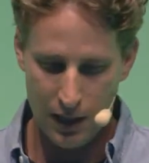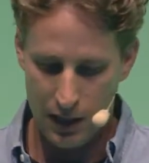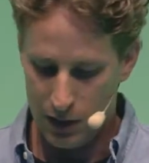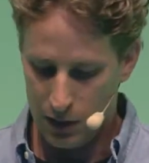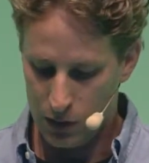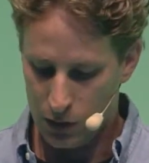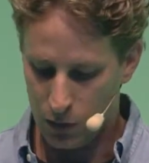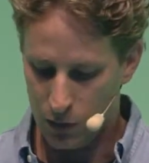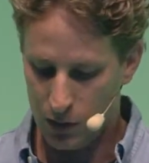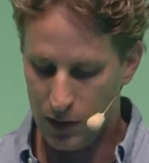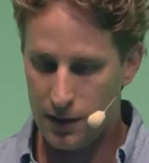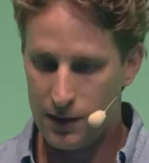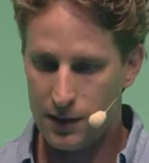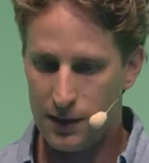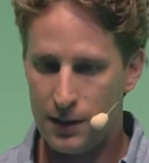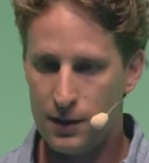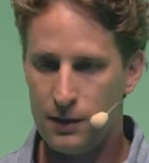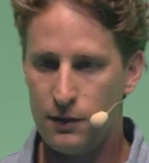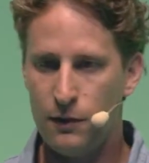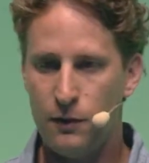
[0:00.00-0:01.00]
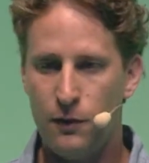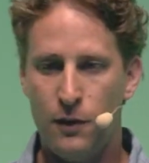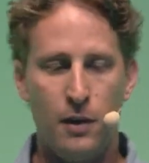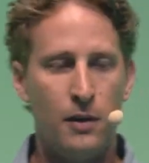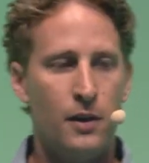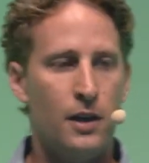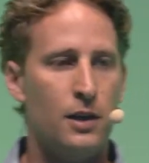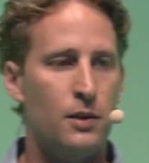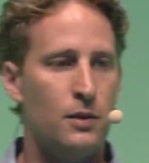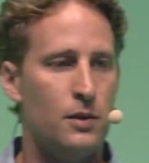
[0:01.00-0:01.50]
So this is
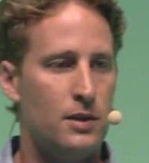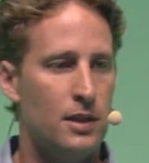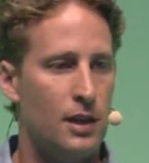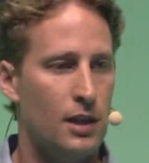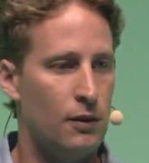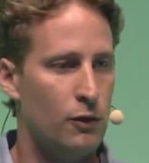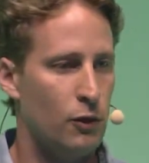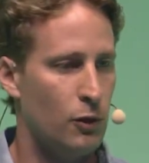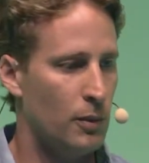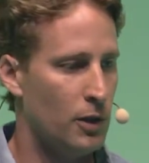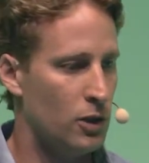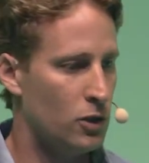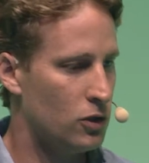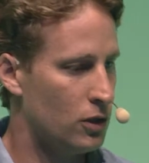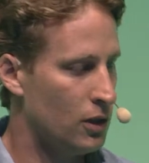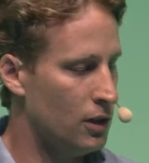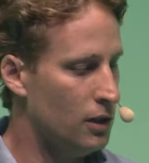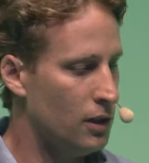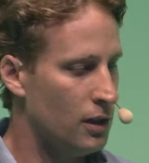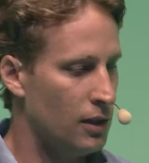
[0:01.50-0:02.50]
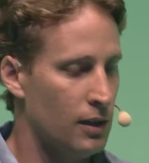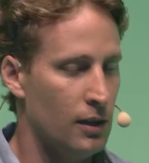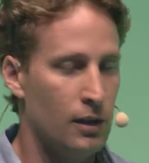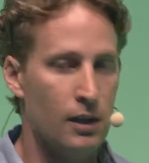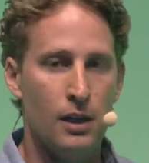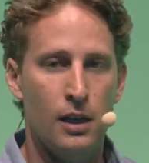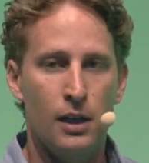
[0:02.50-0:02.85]
very interesting information, and